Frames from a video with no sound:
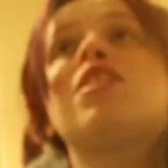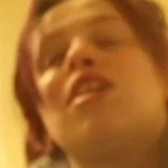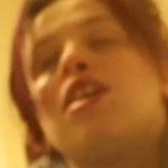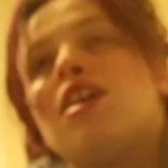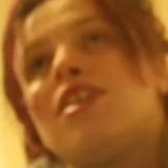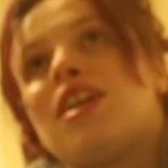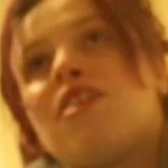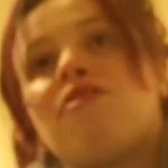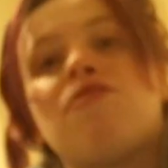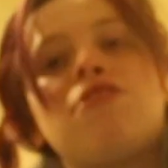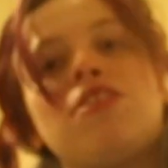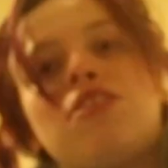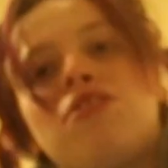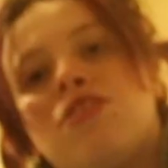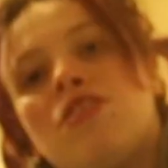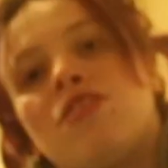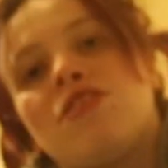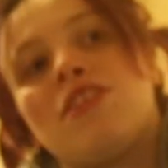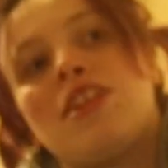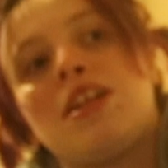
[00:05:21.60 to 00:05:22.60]
I definitely
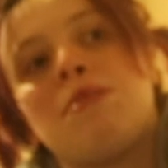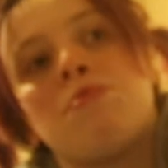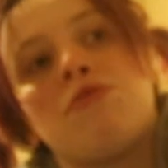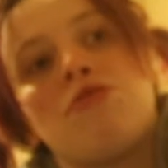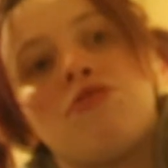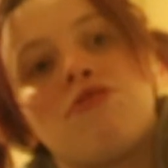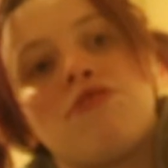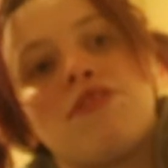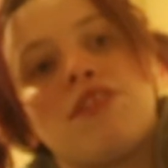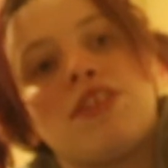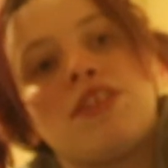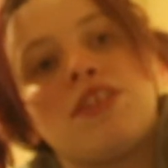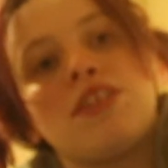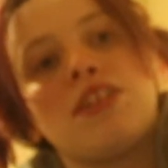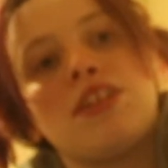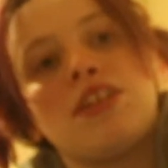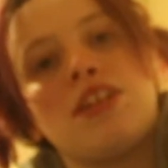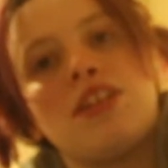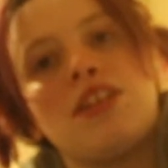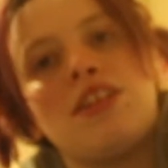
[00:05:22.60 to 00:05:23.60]
couldn't sleep under it.
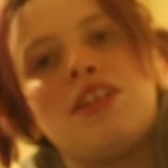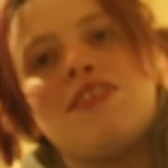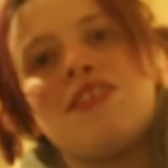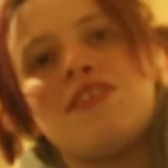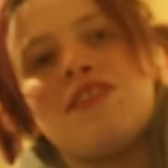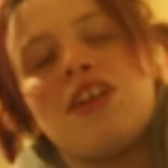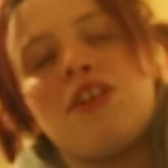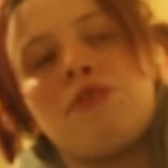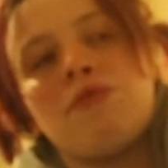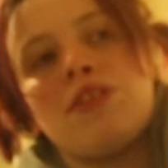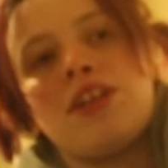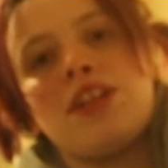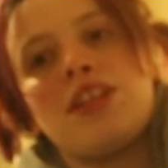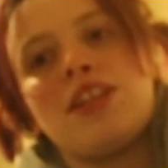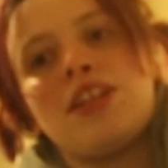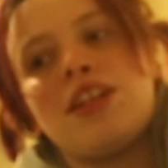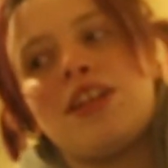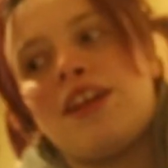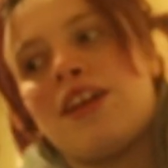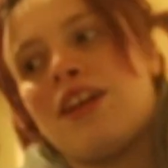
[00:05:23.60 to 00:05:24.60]
And this is only
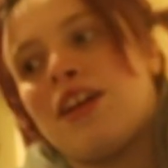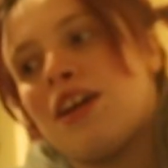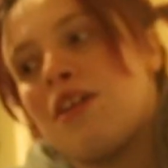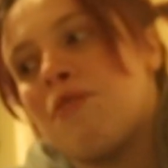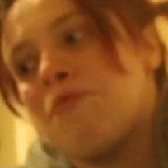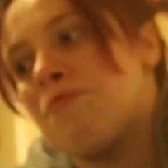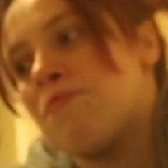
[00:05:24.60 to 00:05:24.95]
the,